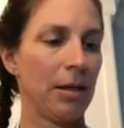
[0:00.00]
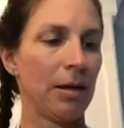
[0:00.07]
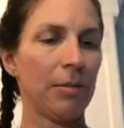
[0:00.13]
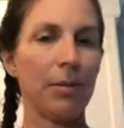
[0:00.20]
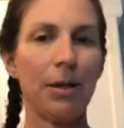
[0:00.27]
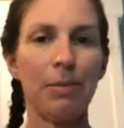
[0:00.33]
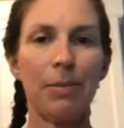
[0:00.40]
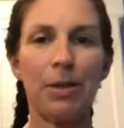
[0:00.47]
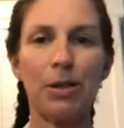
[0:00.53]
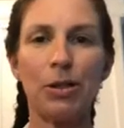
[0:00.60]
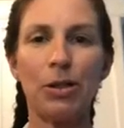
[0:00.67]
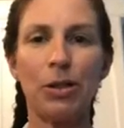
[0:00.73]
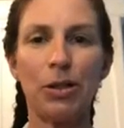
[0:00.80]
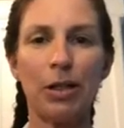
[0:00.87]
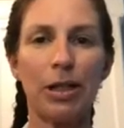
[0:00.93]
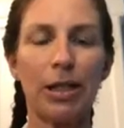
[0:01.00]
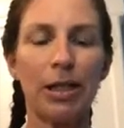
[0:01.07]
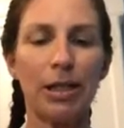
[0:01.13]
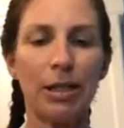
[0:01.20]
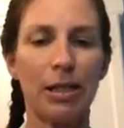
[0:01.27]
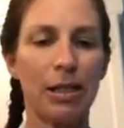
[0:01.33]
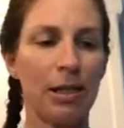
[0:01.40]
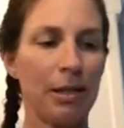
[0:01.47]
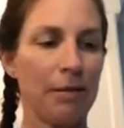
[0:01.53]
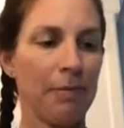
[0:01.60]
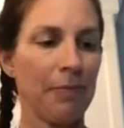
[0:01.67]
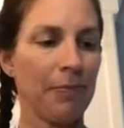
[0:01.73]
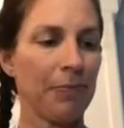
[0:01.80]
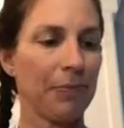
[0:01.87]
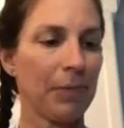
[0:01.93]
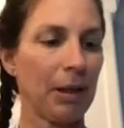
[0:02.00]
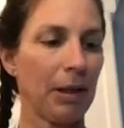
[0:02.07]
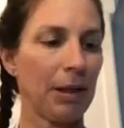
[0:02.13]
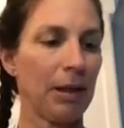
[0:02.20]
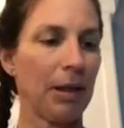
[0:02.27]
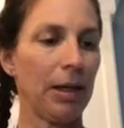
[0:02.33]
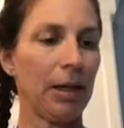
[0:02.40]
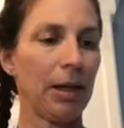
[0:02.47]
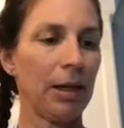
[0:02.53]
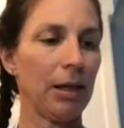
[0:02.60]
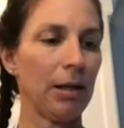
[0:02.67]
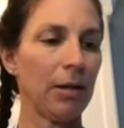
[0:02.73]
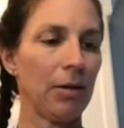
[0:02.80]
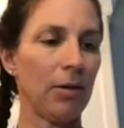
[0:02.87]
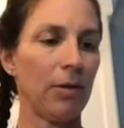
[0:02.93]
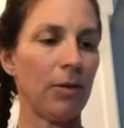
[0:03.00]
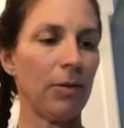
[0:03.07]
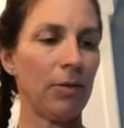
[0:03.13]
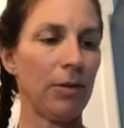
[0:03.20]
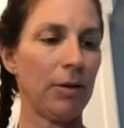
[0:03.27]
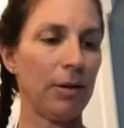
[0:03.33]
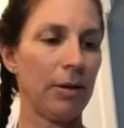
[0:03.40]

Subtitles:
I'm going to be stirring this, letting it go.